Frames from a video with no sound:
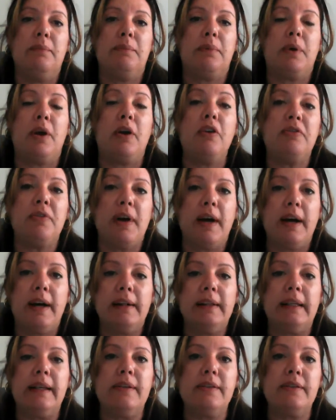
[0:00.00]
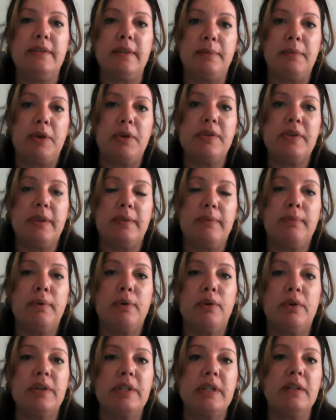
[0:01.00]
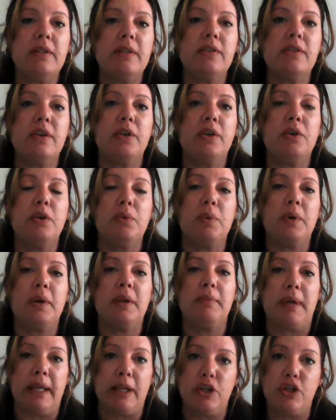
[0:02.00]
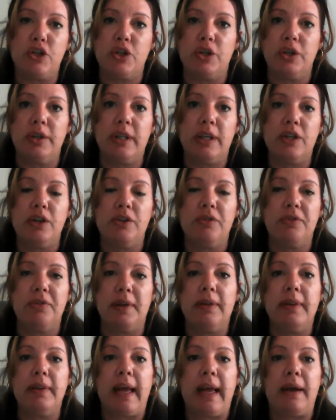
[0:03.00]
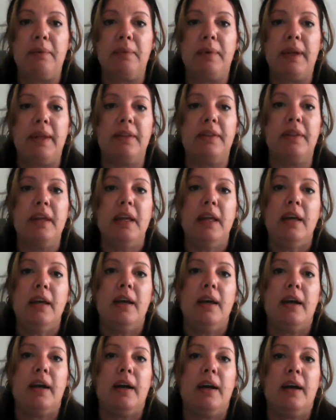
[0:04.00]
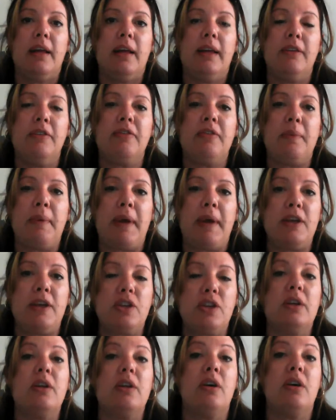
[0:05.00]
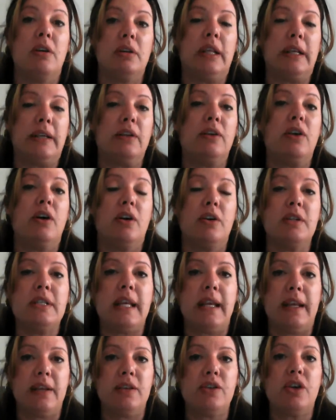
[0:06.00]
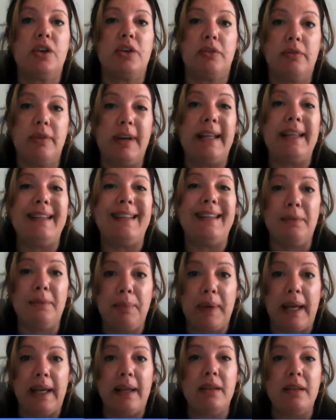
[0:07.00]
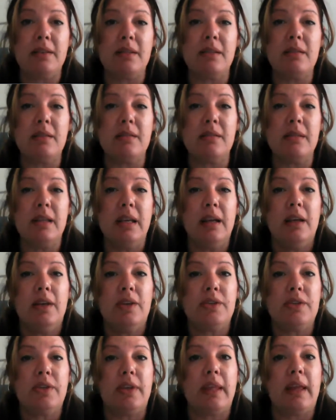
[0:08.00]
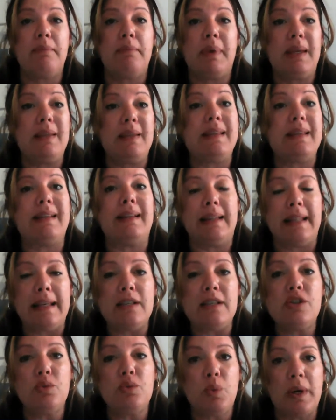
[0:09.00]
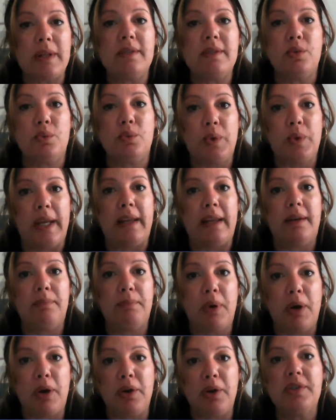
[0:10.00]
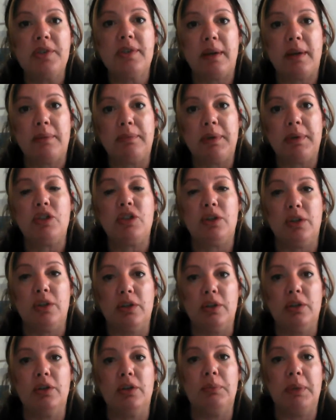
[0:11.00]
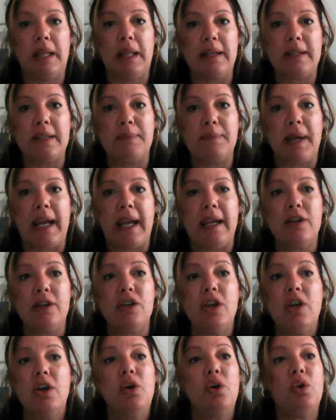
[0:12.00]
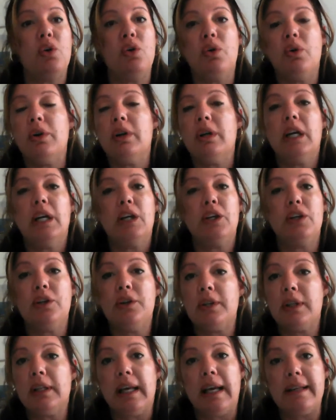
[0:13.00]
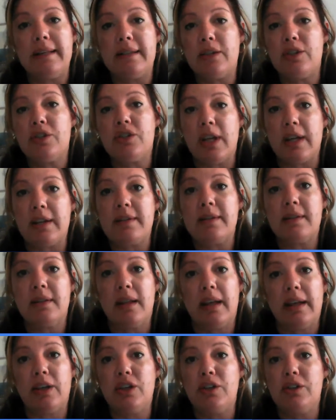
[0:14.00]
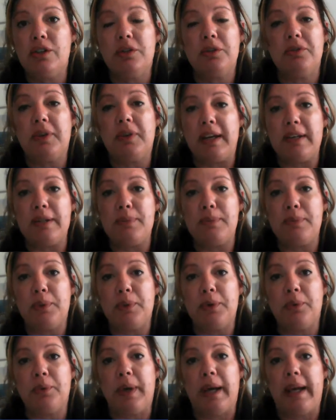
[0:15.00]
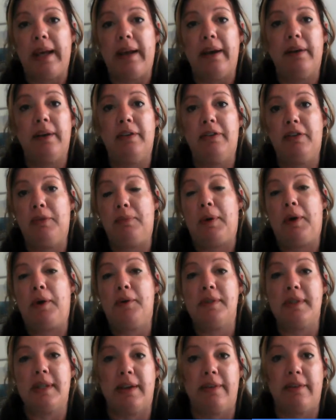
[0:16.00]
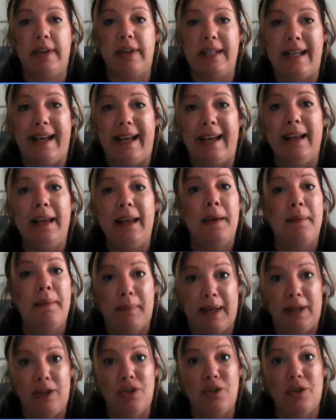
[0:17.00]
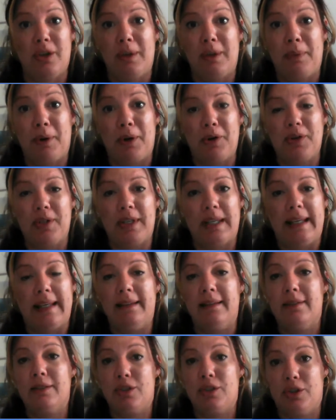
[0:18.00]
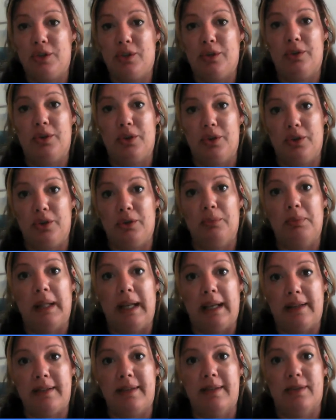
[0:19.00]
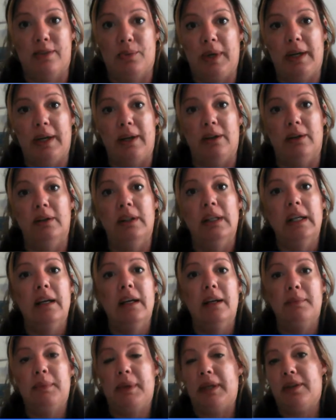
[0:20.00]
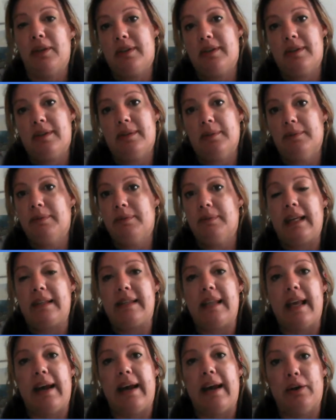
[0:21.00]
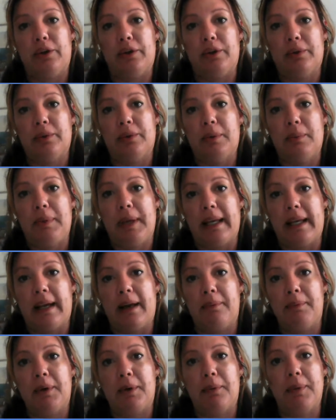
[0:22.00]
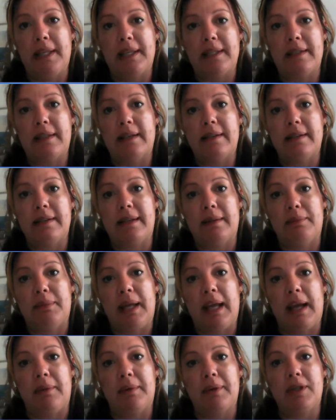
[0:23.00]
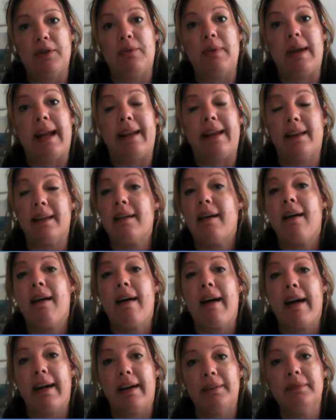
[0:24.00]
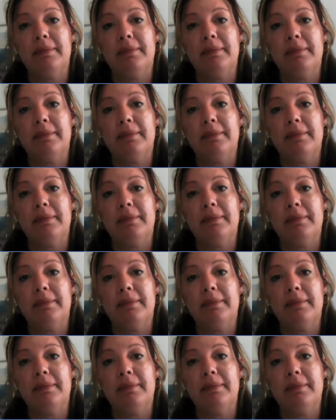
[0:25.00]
profile is the most important, so you want to make sure that you fill that with information like content on a regular basis. So that means at least once a week, post something to your Google Plus page, or utilize it just like you do Facebook, where if you post every day, make sure you're posting to Google Plus as well, because that's how Google will pick up your business and be able to rank it higher.